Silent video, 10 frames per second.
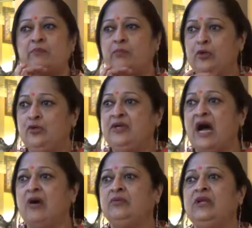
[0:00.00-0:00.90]
pull you
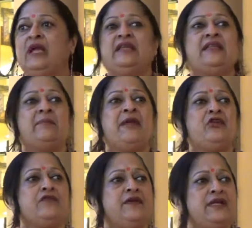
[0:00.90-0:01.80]
down, that make
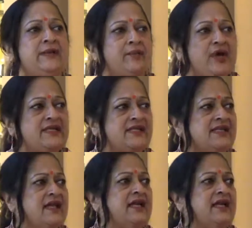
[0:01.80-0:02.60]
you feel depressed,